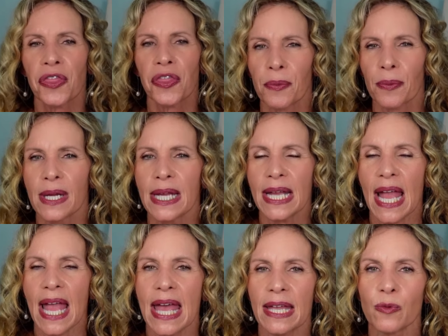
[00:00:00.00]

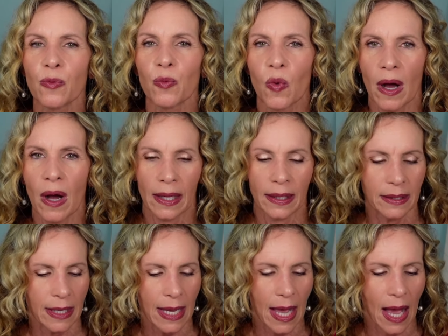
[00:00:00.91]

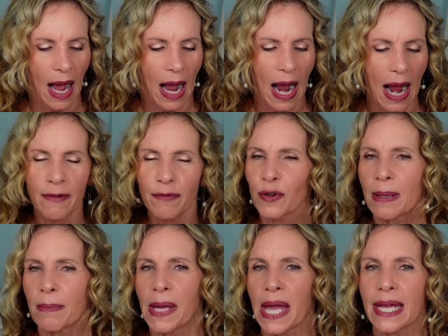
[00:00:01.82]
3N1
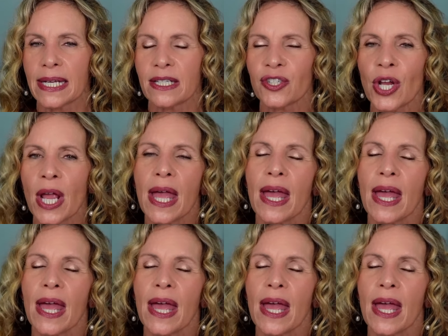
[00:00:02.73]
Ivory Beige.